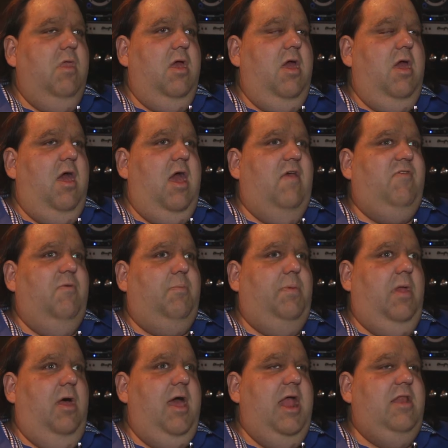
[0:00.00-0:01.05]
a, as a
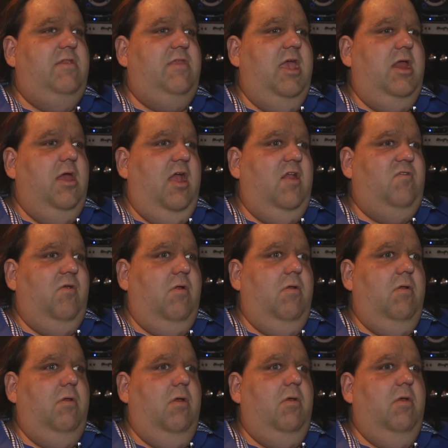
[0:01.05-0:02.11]
blind teenager,
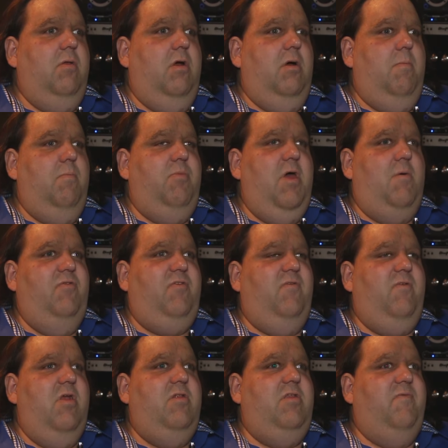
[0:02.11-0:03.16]
um, that was a
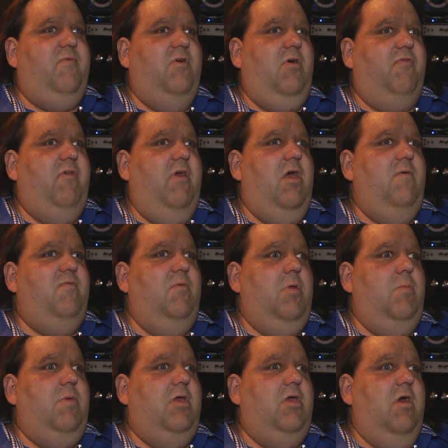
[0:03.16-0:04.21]
very difficult time for me
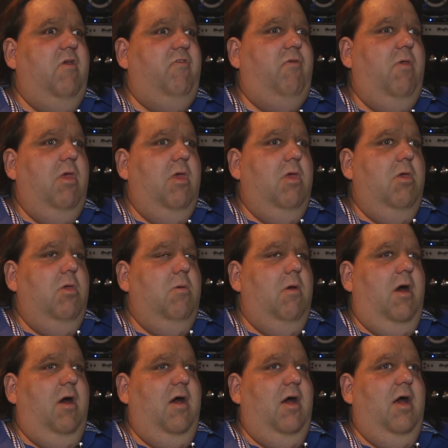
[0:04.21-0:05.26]
because
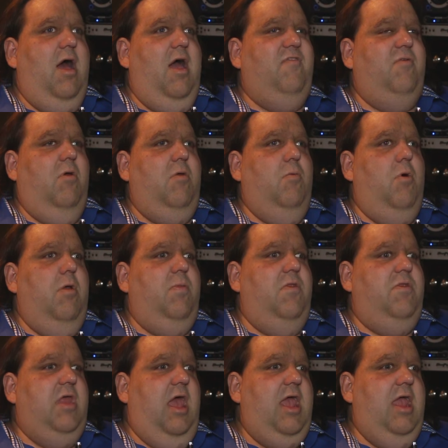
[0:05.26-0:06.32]
uh, I started wanting to
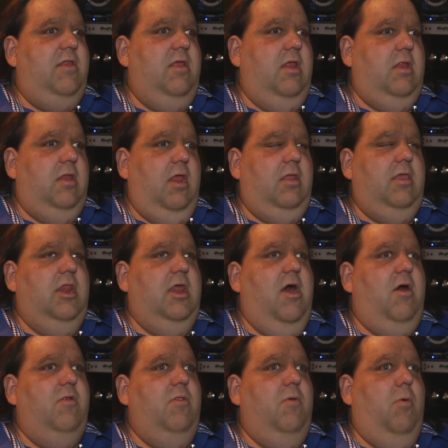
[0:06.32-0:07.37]
date and, and get
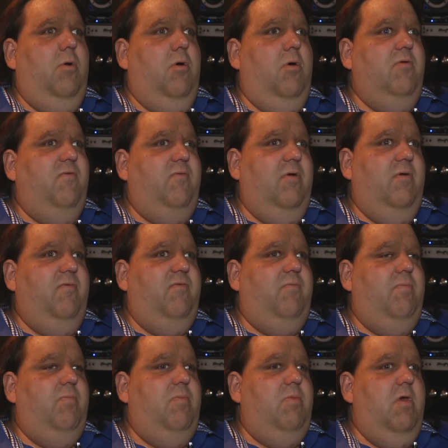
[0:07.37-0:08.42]
out in the world of, of,
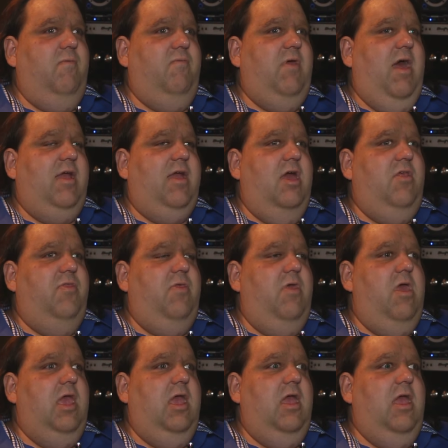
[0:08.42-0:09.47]
of that kind of
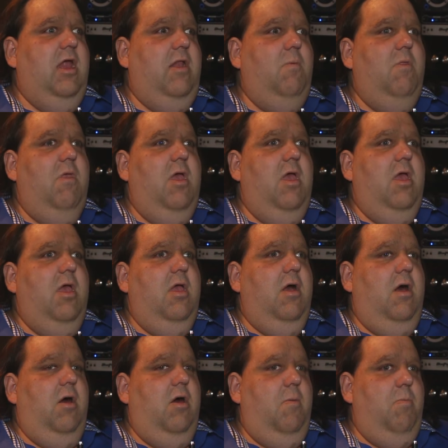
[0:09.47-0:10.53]
thing. And
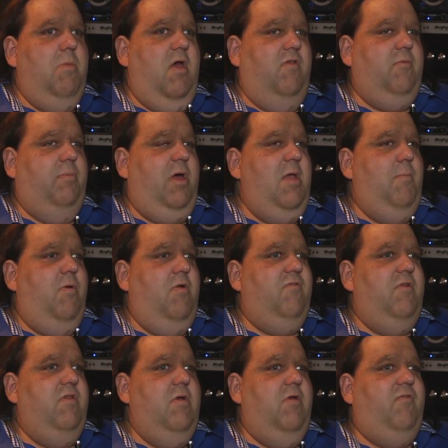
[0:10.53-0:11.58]
um, as a blind
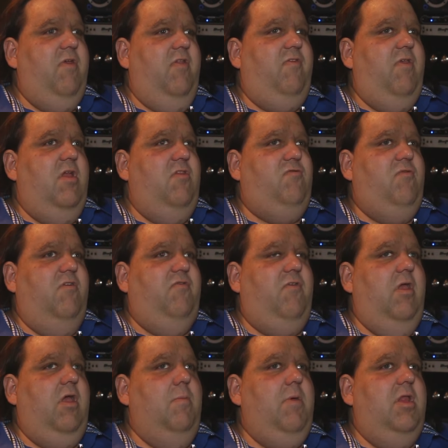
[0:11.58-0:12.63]
person, yes, it's
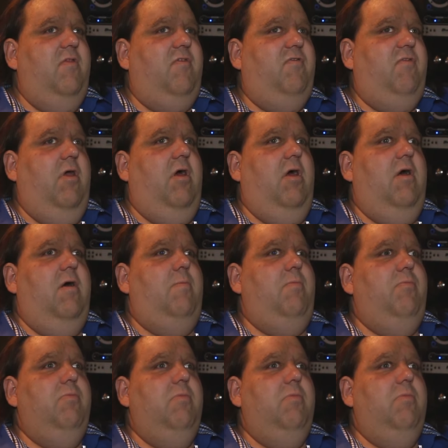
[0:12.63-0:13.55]
interesting. I mean, it's um,